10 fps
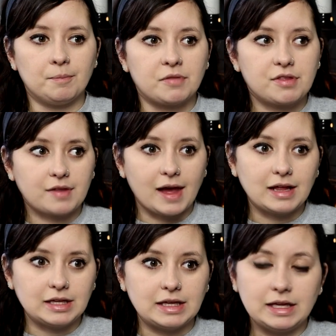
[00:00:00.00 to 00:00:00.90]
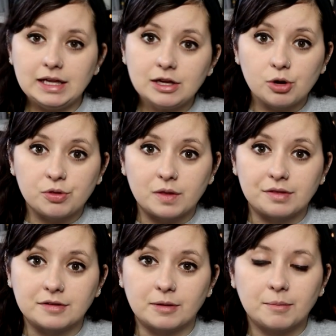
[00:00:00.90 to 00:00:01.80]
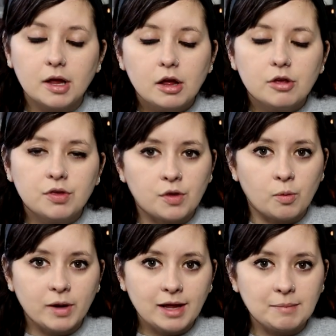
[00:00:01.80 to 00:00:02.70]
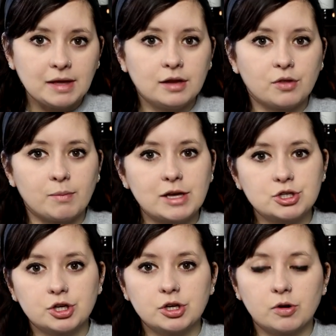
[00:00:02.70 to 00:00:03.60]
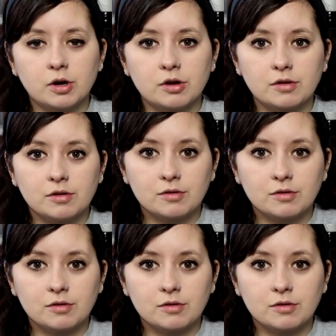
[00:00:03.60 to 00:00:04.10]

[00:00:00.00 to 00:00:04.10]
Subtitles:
cycling ecosystem. So what I mean is make sure your